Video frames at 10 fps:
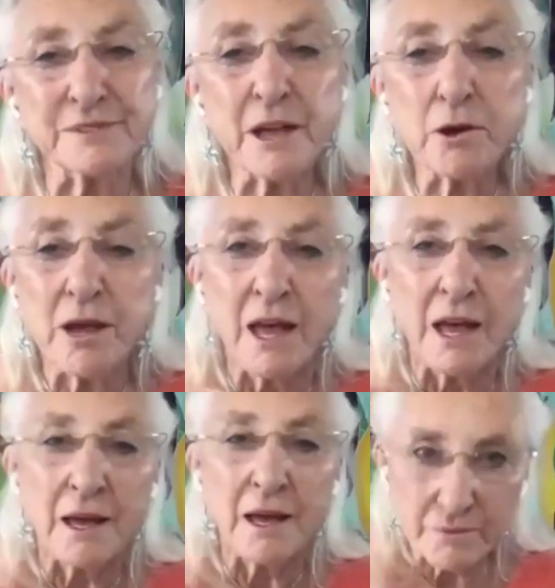Now,
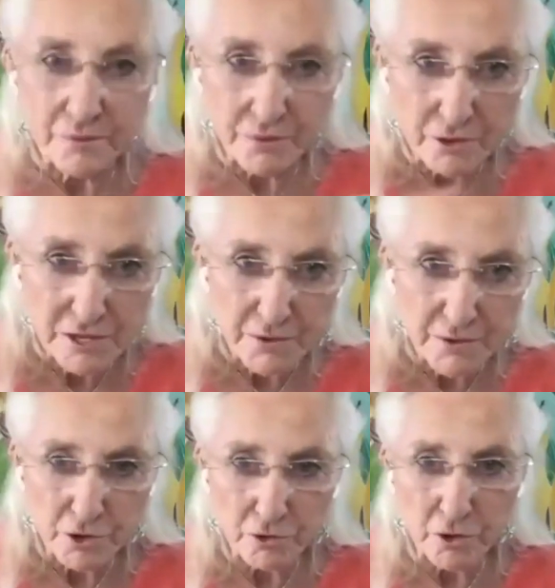for those of you
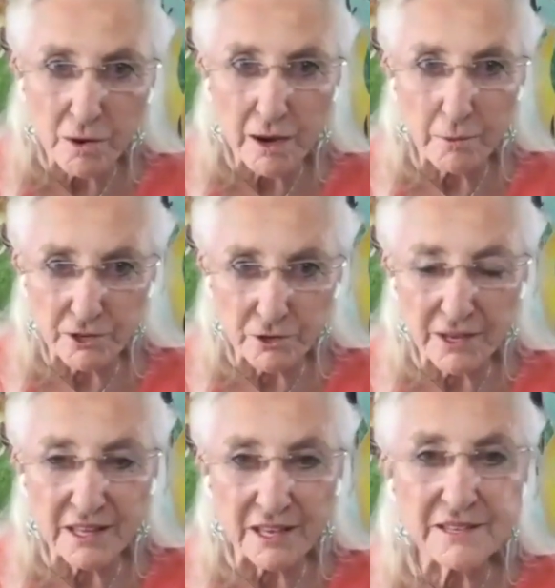who don't know why we're
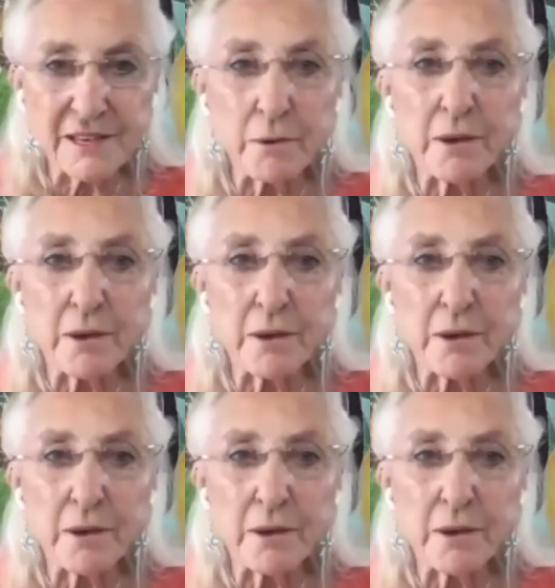doing this,